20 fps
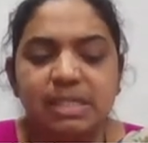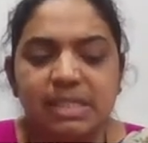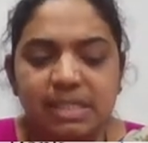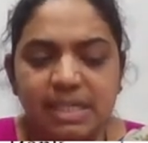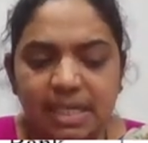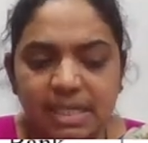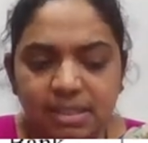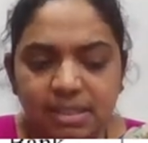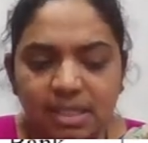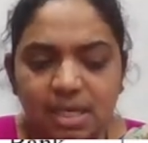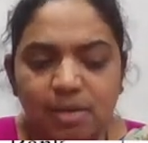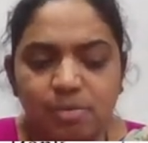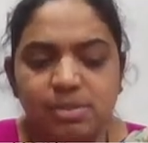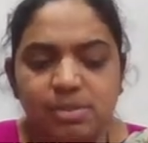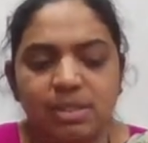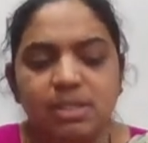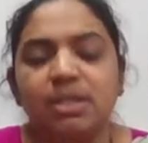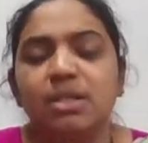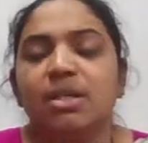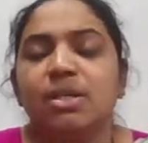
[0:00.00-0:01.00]

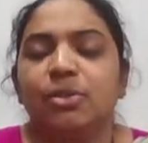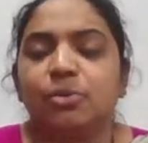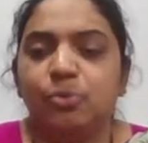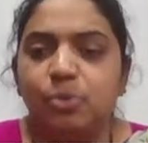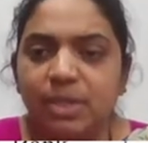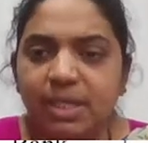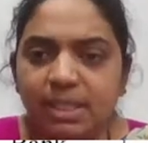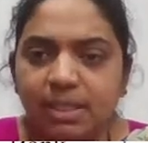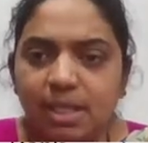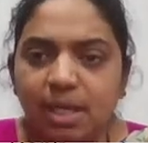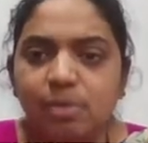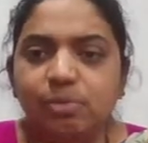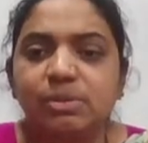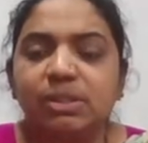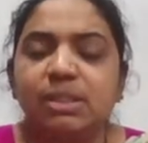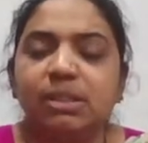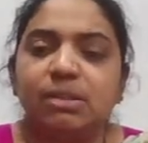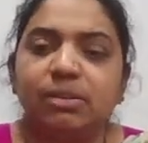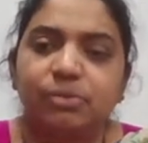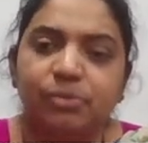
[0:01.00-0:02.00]
10,000,
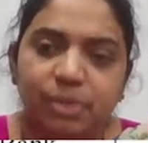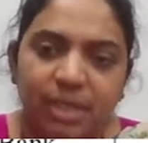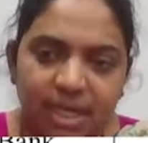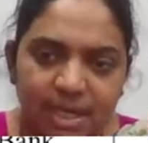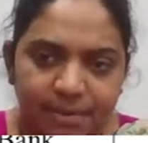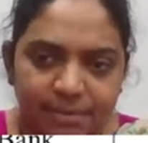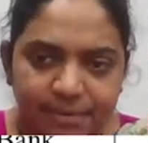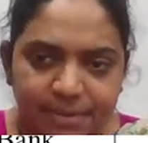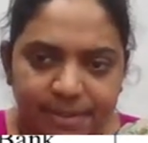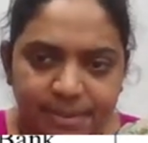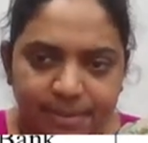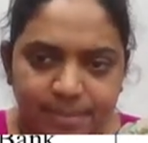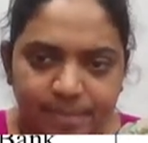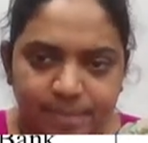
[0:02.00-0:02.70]
3,000, 300.